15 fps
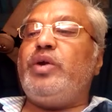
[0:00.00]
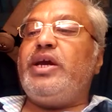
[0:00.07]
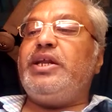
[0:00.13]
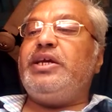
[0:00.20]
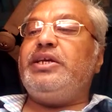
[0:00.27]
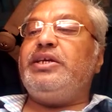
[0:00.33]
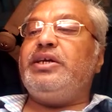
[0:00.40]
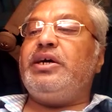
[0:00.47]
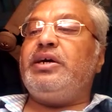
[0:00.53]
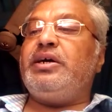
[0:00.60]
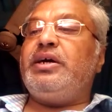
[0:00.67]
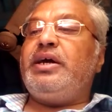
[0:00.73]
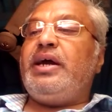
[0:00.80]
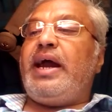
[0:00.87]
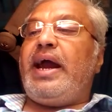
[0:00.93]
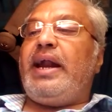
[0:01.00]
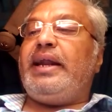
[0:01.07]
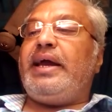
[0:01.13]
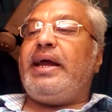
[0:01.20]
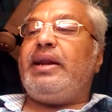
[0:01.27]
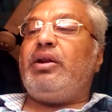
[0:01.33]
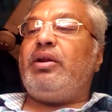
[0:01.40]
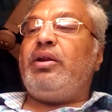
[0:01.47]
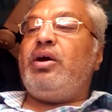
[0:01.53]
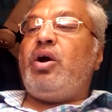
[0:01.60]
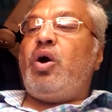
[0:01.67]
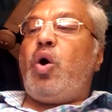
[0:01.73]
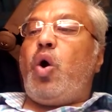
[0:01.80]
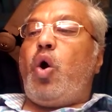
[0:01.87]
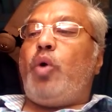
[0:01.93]
very young and an
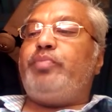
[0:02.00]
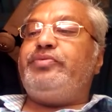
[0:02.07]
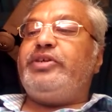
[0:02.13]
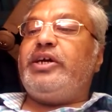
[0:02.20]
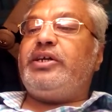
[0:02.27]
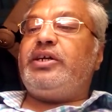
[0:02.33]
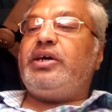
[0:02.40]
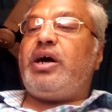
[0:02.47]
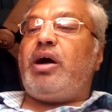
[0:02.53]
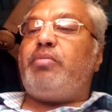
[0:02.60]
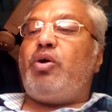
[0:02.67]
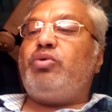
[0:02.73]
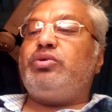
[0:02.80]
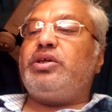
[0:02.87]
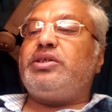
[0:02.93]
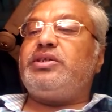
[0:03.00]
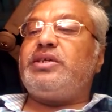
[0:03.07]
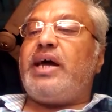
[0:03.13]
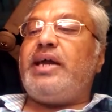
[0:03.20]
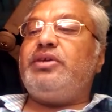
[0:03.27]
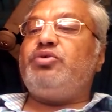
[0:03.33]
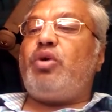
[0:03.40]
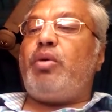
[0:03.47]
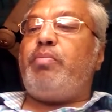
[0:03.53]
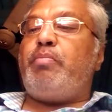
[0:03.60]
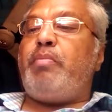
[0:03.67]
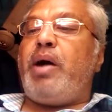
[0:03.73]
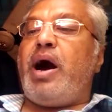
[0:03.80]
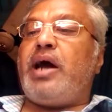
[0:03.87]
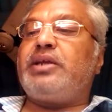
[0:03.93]
object about the size of
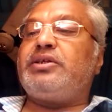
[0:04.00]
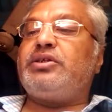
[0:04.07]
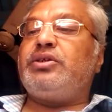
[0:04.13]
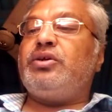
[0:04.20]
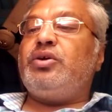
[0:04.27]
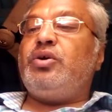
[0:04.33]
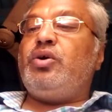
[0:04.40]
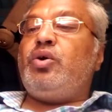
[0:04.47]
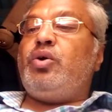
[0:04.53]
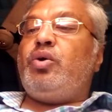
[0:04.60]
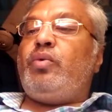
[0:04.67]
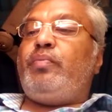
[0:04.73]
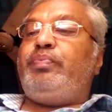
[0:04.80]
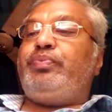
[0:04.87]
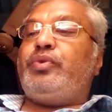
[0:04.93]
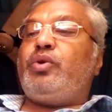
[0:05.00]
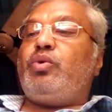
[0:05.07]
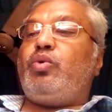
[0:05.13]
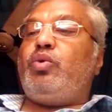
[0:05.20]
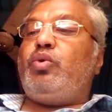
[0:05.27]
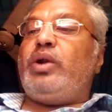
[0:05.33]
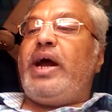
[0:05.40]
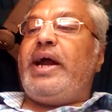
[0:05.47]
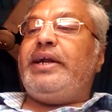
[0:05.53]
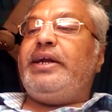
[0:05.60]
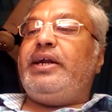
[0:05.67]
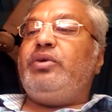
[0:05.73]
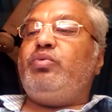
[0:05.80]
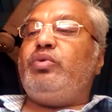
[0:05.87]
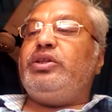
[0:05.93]
Mars
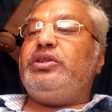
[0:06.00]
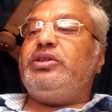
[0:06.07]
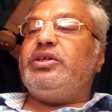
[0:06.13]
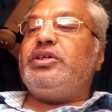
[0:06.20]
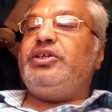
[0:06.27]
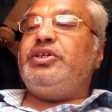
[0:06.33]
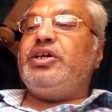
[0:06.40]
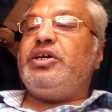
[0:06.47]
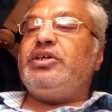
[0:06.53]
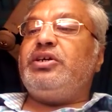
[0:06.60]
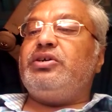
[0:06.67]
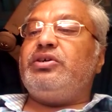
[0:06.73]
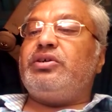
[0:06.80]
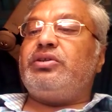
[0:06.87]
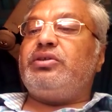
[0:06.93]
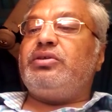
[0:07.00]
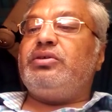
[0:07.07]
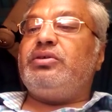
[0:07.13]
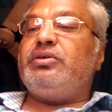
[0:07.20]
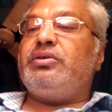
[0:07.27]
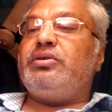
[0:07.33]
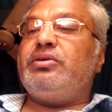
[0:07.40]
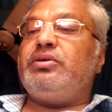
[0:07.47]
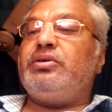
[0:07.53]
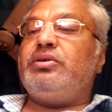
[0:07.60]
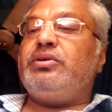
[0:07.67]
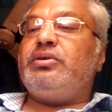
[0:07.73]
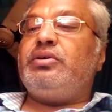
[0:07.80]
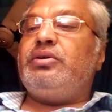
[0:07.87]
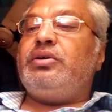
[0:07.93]
collided with the young earth.
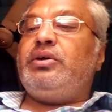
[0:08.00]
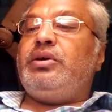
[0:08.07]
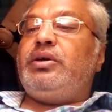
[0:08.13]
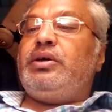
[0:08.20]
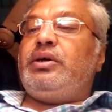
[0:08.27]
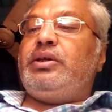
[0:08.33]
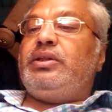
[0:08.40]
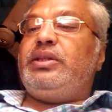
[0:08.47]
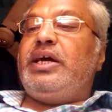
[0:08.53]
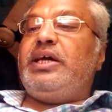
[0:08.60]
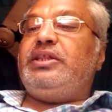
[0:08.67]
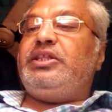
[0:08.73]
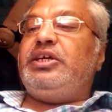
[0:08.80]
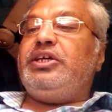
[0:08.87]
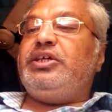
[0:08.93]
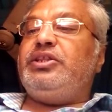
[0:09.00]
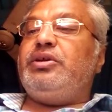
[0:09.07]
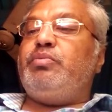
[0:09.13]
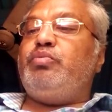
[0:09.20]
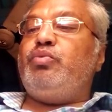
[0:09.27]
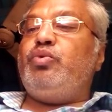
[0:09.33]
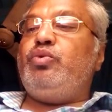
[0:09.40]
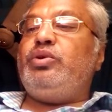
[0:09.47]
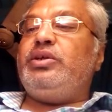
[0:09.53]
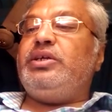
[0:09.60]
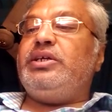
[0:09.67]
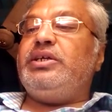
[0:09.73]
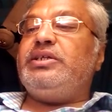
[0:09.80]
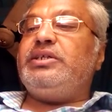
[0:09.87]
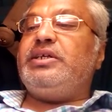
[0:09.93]
They think the moon
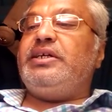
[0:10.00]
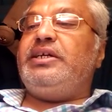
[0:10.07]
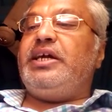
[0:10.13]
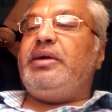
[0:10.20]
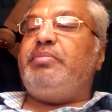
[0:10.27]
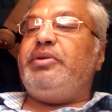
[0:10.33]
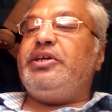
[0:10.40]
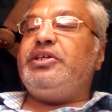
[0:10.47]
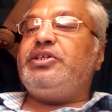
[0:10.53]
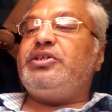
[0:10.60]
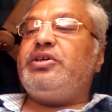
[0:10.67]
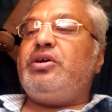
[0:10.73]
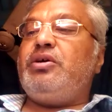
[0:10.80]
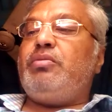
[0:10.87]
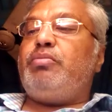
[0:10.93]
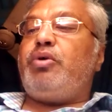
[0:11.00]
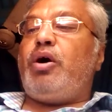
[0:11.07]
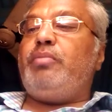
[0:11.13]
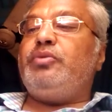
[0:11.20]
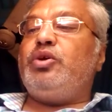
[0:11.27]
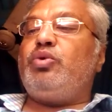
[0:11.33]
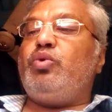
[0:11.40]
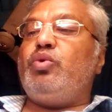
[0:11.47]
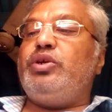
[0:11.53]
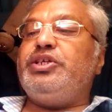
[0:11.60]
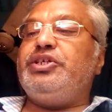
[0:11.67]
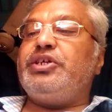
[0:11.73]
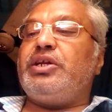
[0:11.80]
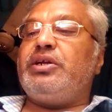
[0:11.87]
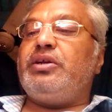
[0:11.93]
is debris from the
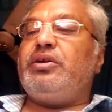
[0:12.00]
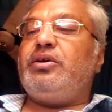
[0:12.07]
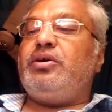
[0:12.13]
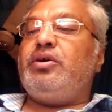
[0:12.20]
collision,